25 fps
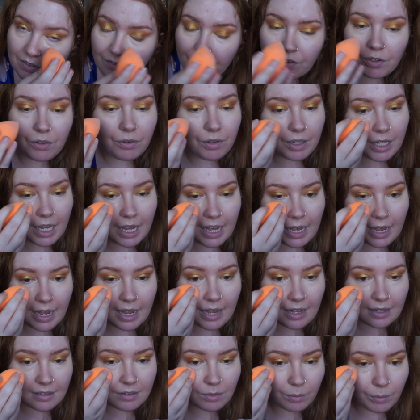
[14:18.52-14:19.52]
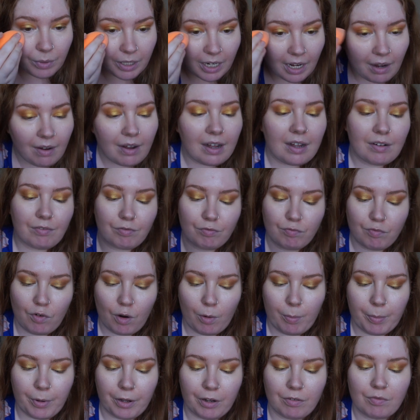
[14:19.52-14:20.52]
few years we now have
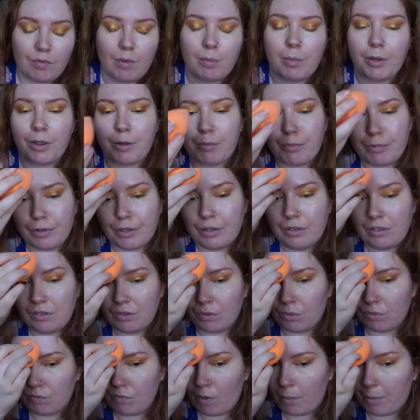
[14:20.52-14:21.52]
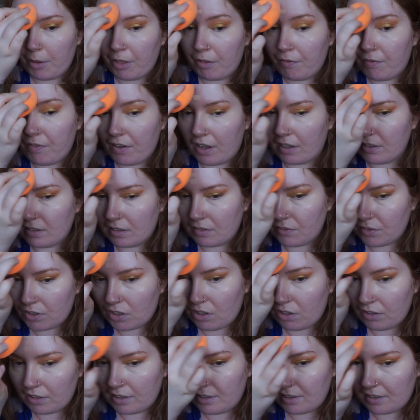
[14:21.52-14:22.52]
Robert the Bruce, or Robert I of
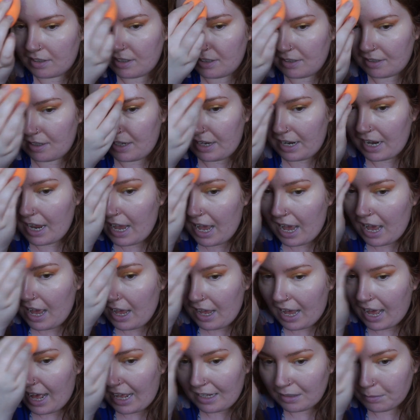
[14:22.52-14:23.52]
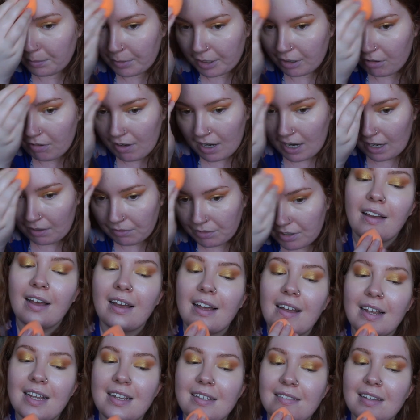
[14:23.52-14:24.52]
Scotland as he has been crowned.
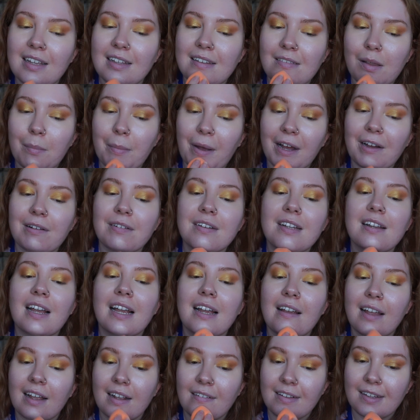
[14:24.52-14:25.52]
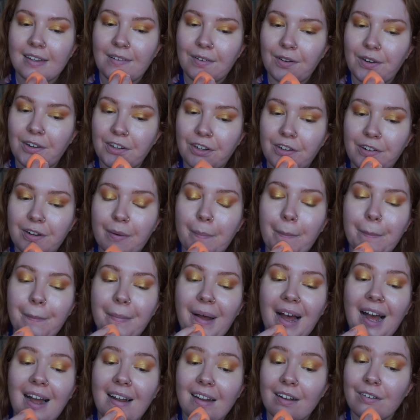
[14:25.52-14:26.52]
He sets about taking Scotland
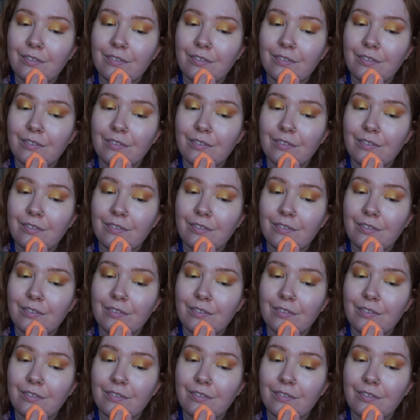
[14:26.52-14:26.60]
back